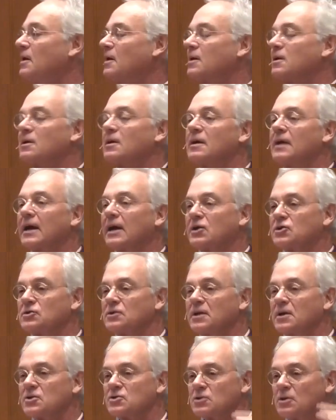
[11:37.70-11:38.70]

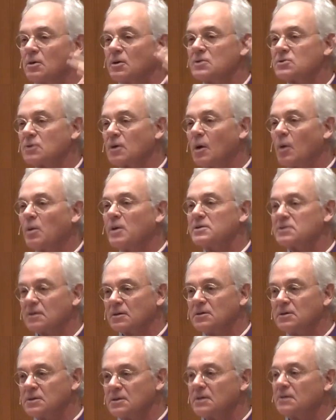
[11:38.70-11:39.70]
connection, and so it's always a
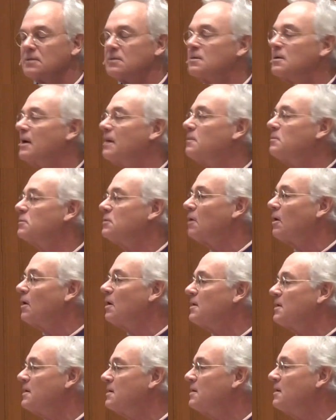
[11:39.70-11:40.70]
good and
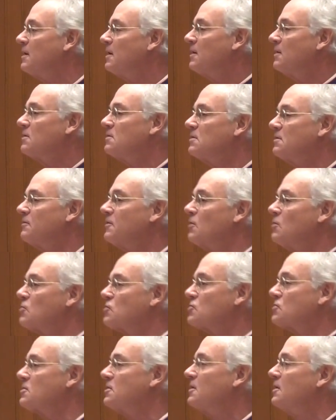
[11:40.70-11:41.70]
broad and
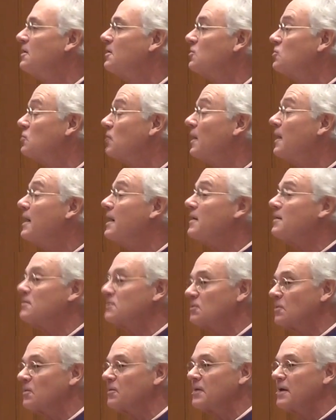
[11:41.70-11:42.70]
diverse slate.
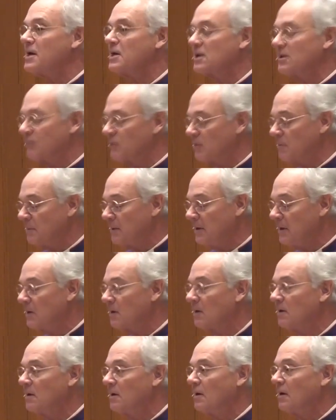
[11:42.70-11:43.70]
So thank you for being